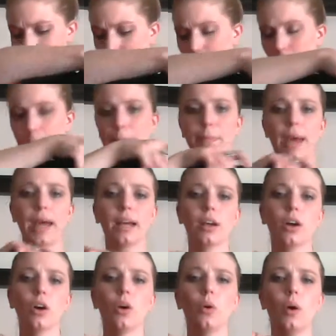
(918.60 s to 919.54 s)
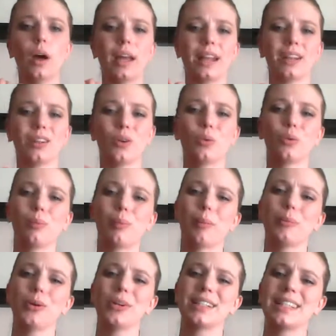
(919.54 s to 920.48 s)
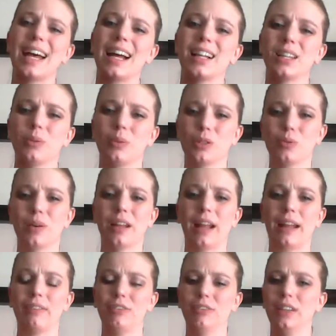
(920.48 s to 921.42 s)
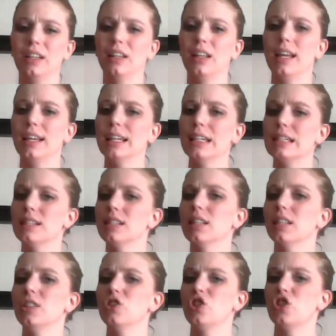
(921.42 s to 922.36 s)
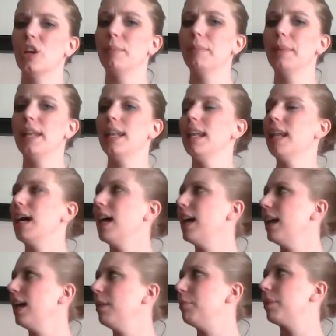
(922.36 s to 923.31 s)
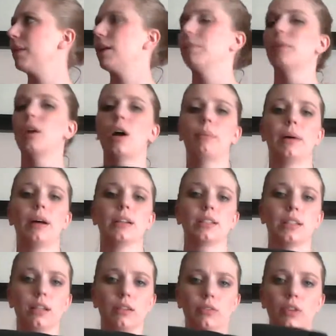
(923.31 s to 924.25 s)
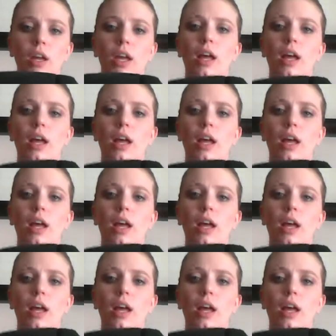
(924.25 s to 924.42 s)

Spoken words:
the Beco, and I don't remember exactly which one. I feel like it's the Gemini, but I'm not positive.